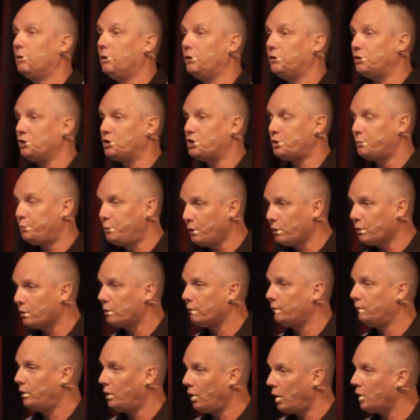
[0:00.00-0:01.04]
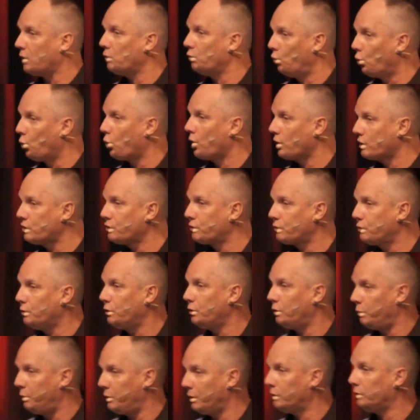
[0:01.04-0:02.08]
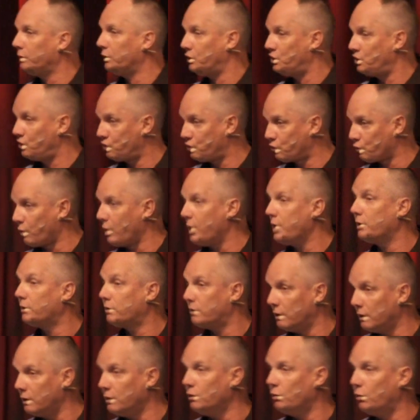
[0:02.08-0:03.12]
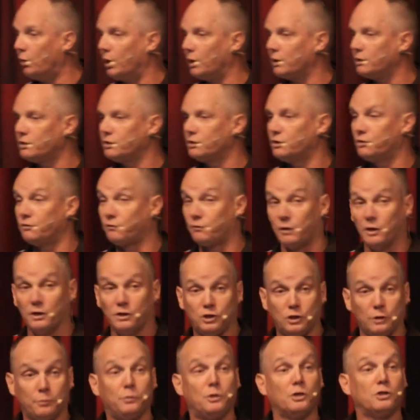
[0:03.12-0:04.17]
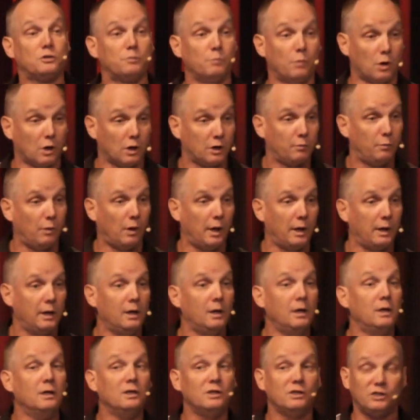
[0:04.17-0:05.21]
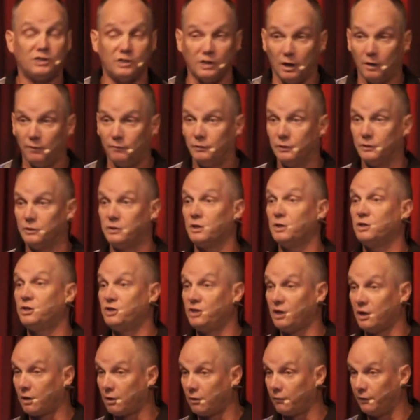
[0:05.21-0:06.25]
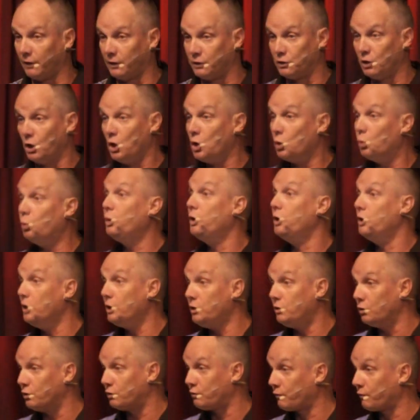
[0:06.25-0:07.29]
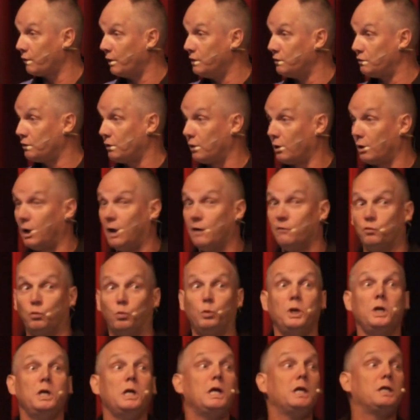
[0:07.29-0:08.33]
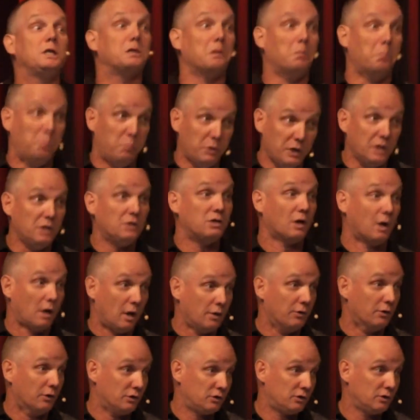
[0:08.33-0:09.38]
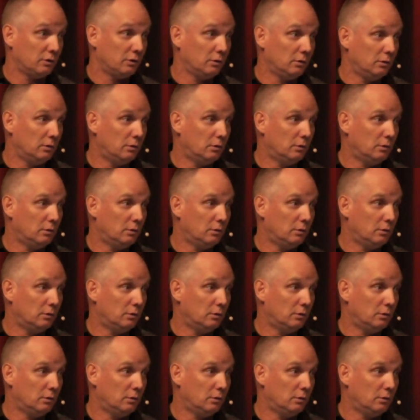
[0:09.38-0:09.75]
that the Spirit of God works through to build his strength into us. Friendship that's marked by selfless sacrifice. We need those friends in our lives. We need to be to others